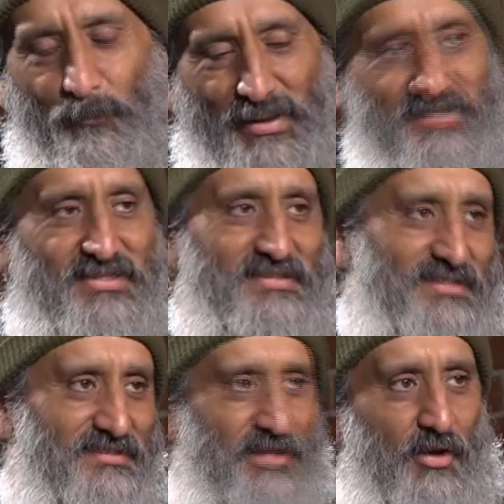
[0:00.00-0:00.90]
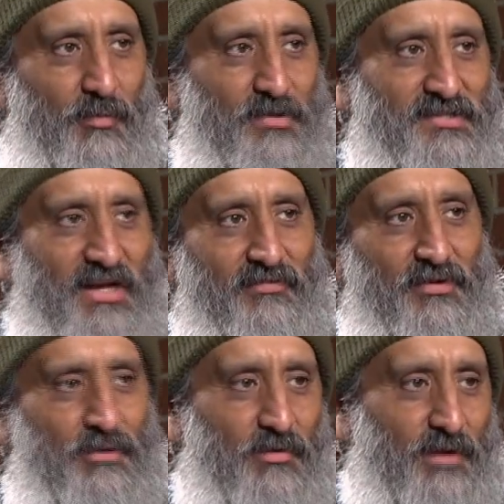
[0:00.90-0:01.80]
businesses almost
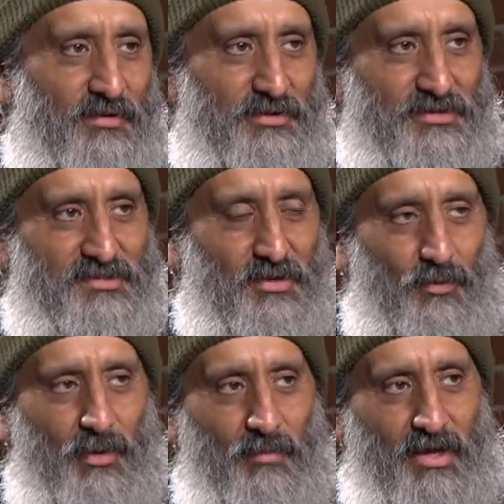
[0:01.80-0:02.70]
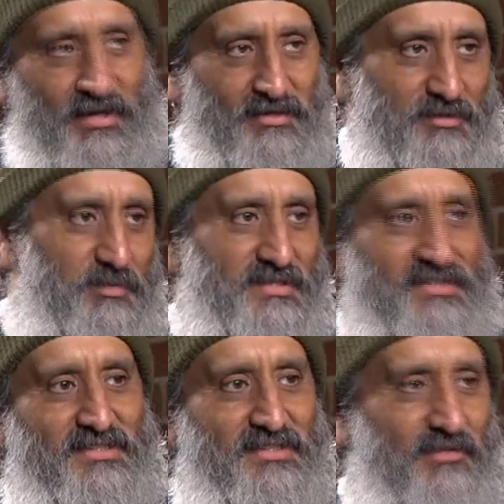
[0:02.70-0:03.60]
everywhere around. You just go one block and there's
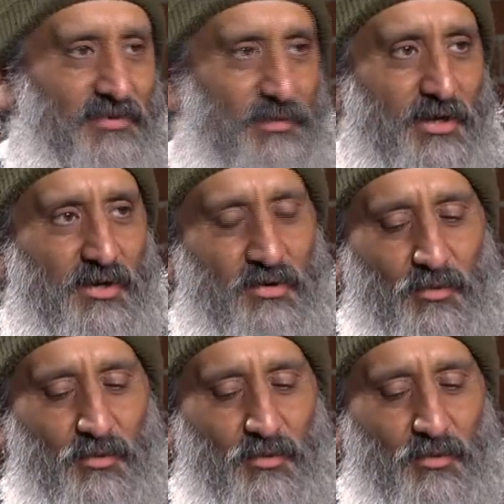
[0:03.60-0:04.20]
businesses everywhere.